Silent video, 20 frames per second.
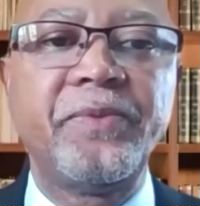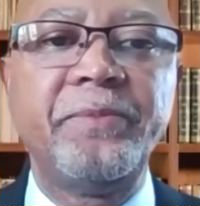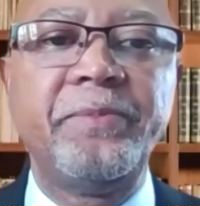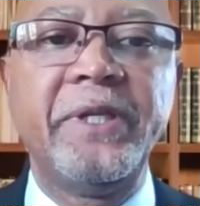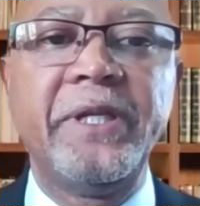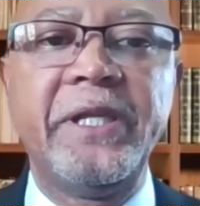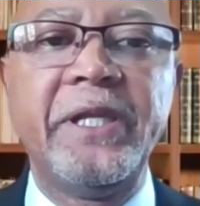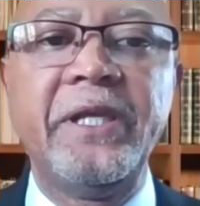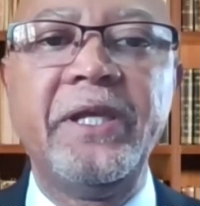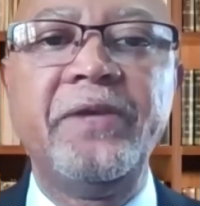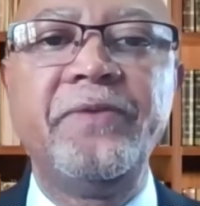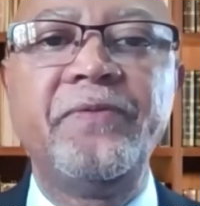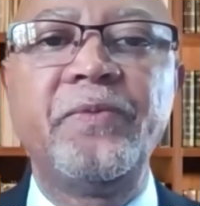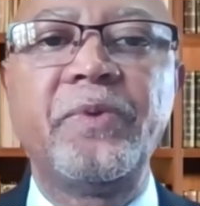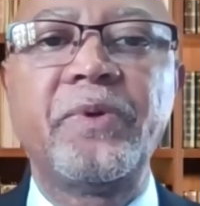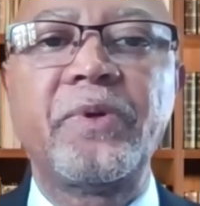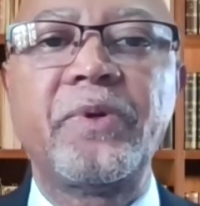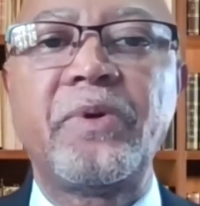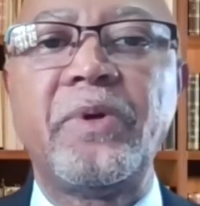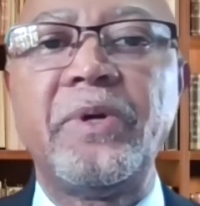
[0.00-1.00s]
we
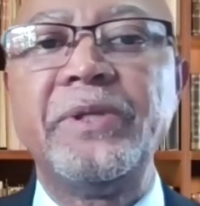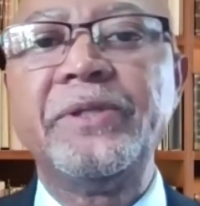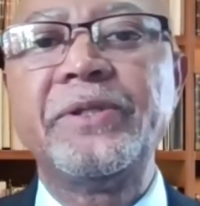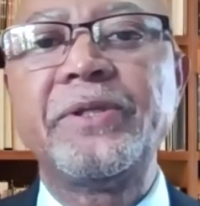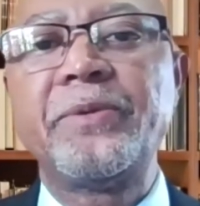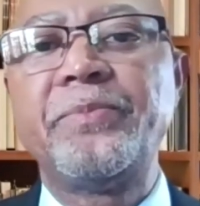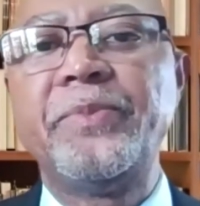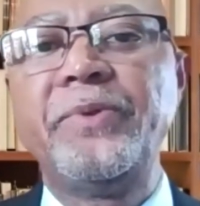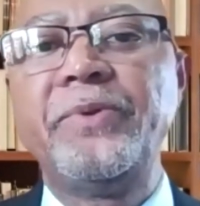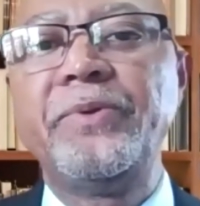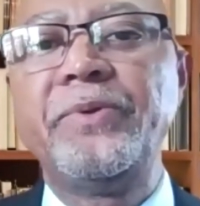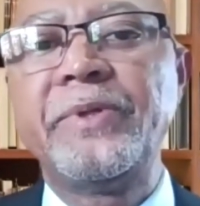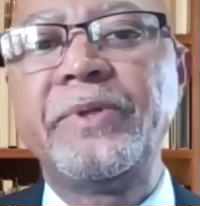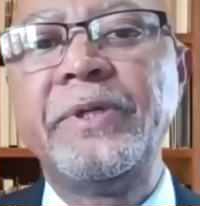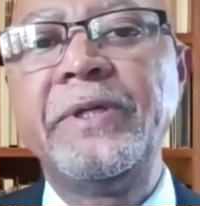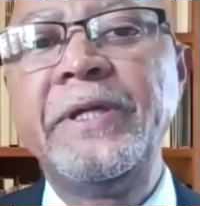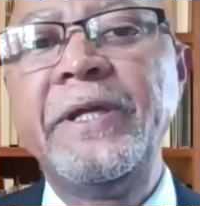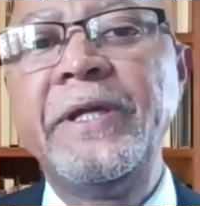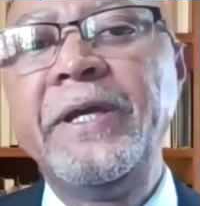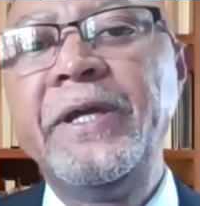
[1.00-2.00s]
believe, will contribute